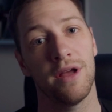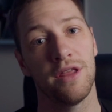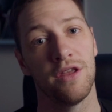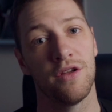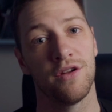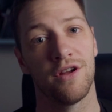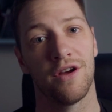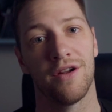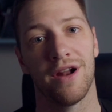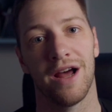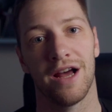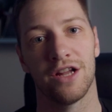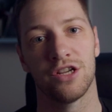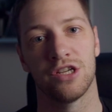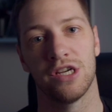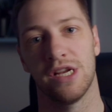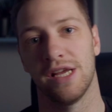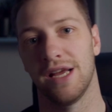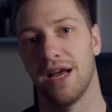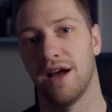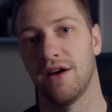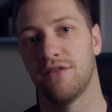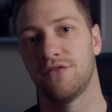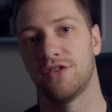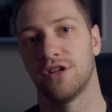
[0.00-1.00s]
and you don't
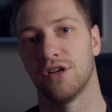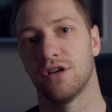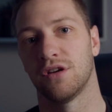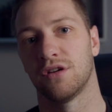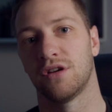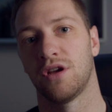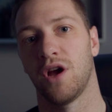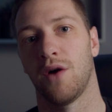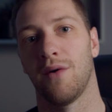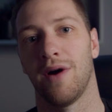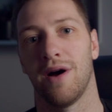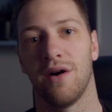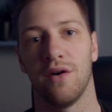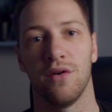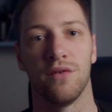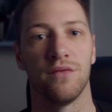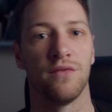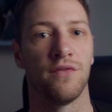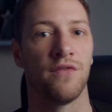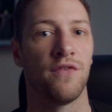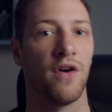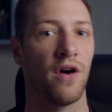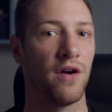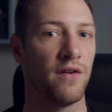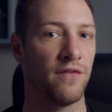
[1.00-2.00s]
actually have to go out
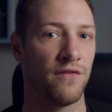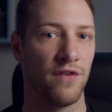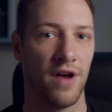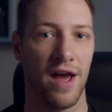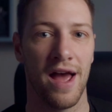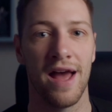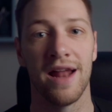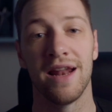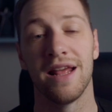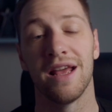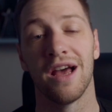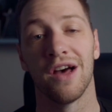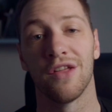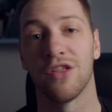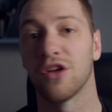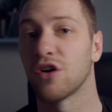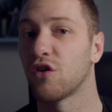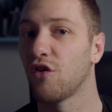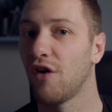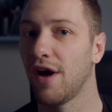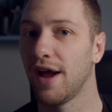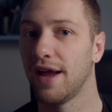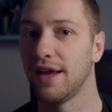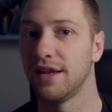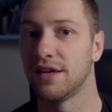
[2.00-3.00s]
and fight for any other
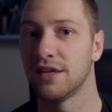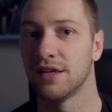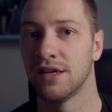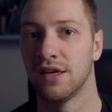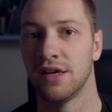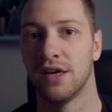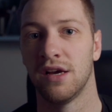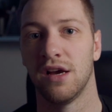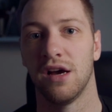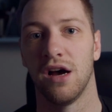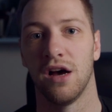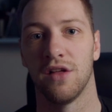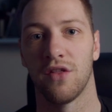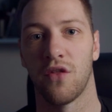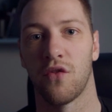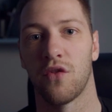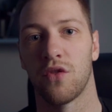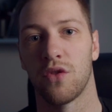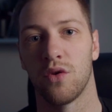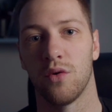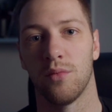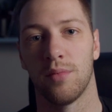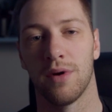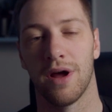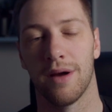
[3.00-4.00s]
grade other
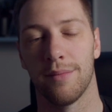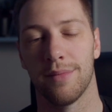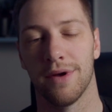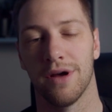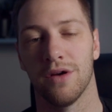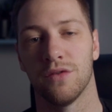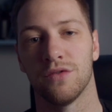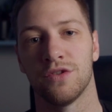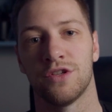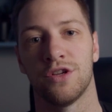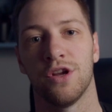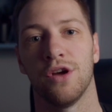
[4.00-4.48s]
than your black belt.